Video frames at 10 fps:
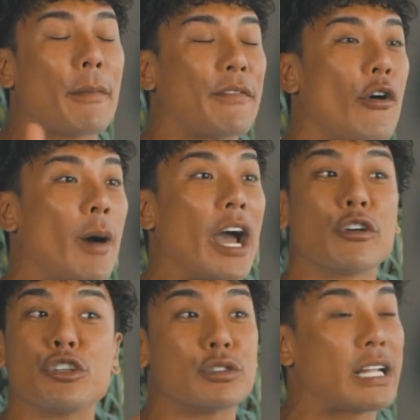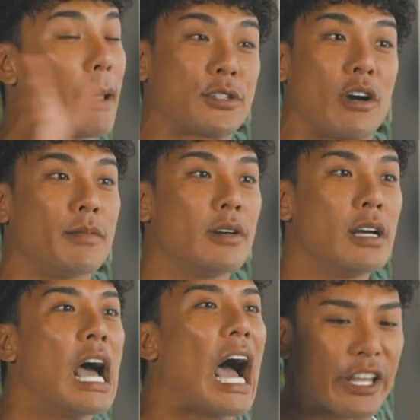I perform, I don't use laptop.
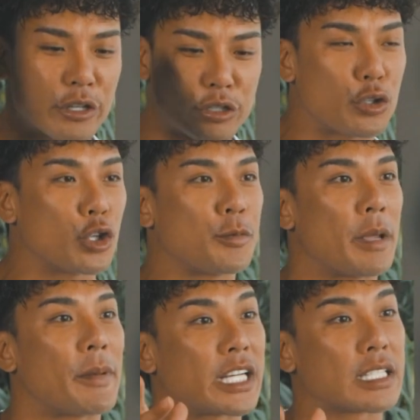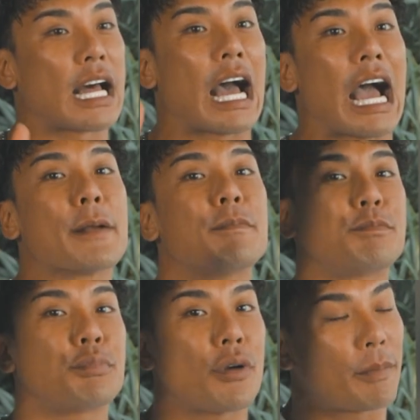I use USB because I
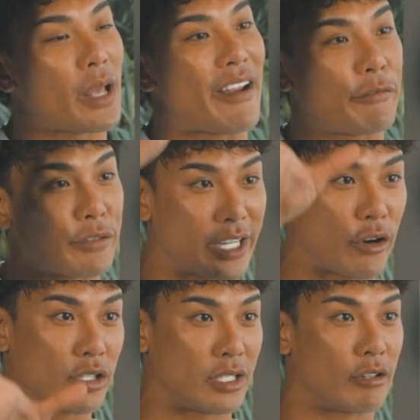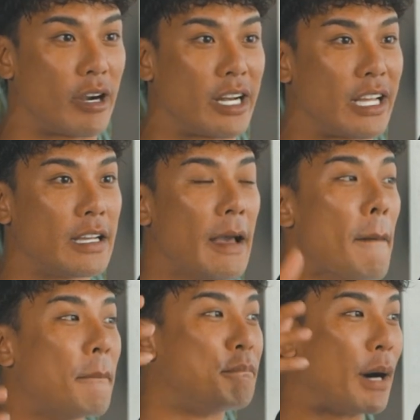prep everything in order already.
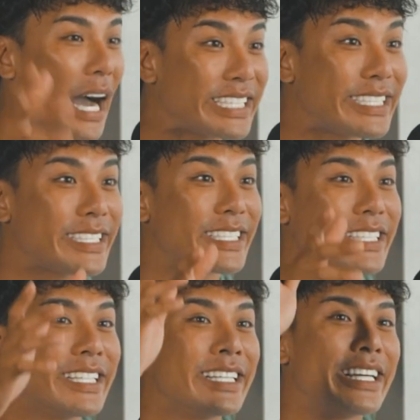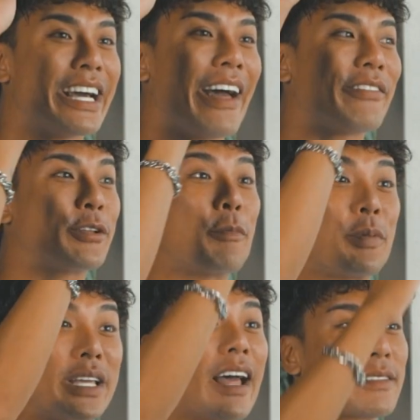But to
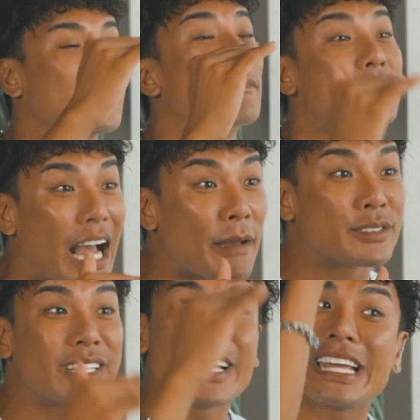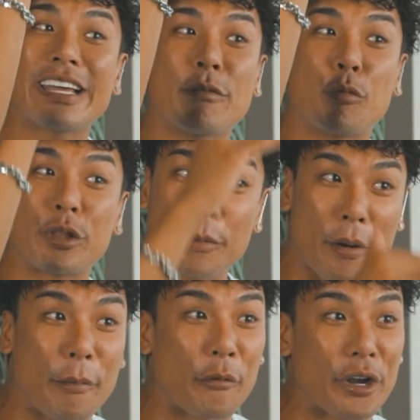be like, sometimes with the
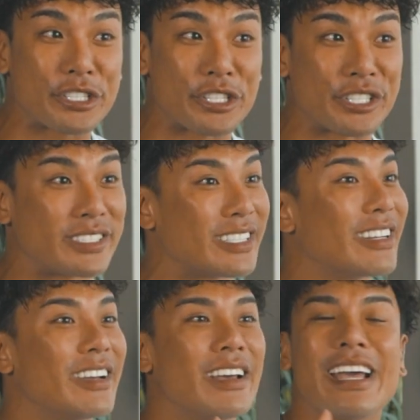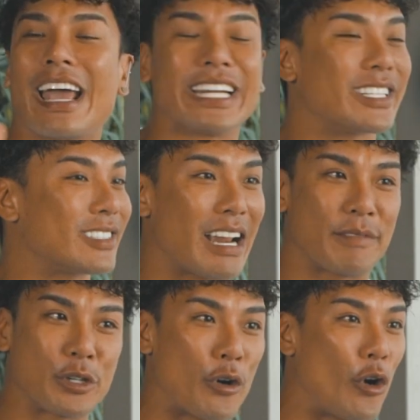preparations, it doesn't
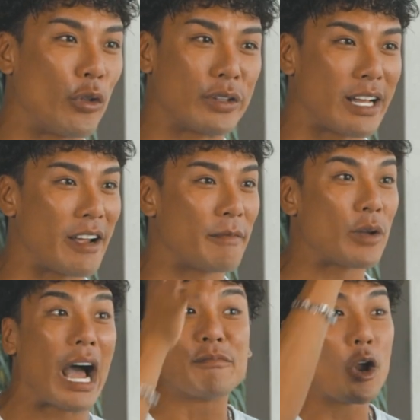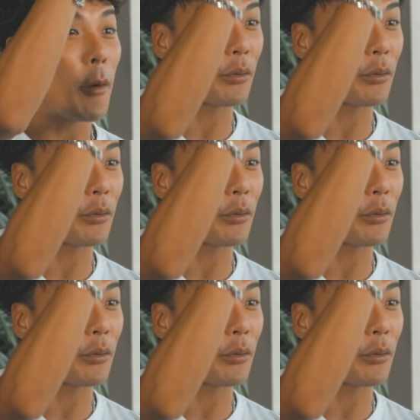have to go all the time. I'm not